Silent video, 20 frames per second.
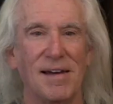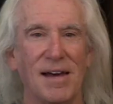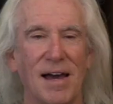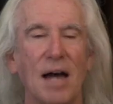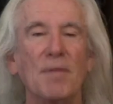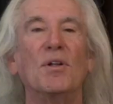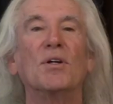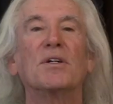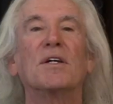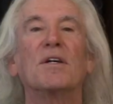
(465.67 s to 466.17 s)

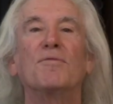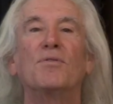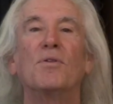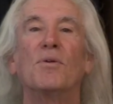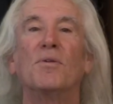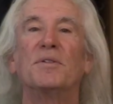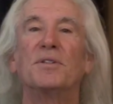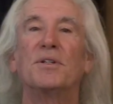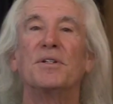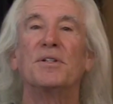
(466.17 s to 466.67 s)
I'm looking
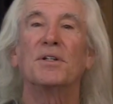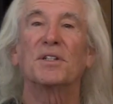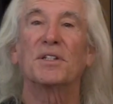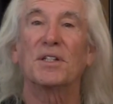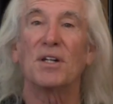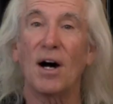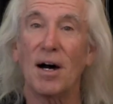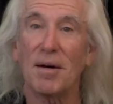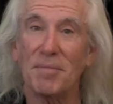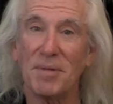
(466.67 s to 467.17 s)
forward to your
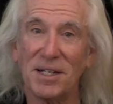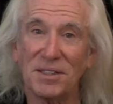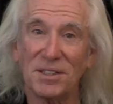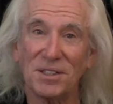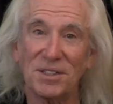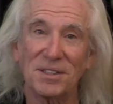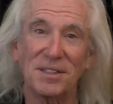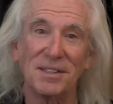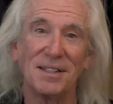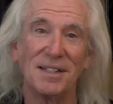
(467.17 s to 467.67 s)

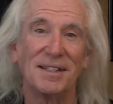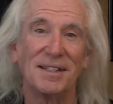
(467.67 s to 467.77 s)
comments.